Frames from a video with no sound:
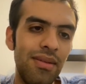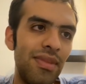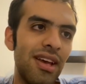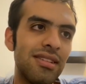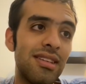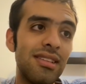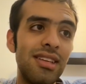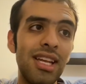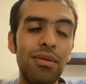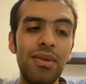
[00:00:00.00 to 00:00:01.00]
Yeah,
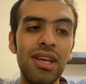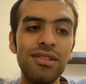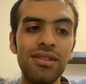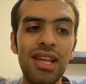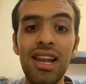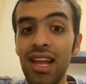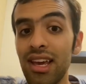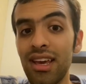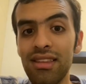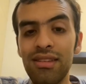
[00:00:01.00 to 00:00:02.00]
testing Abomination, I
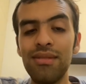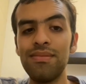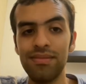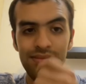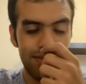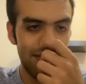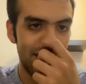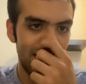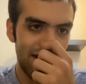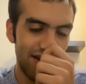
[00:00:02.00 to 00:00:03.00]
like it.
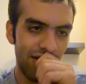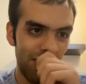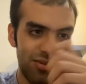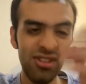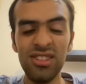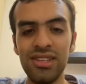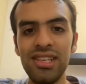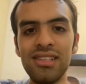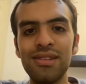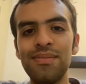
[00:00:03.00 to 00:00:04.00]
Hope you enjoy this.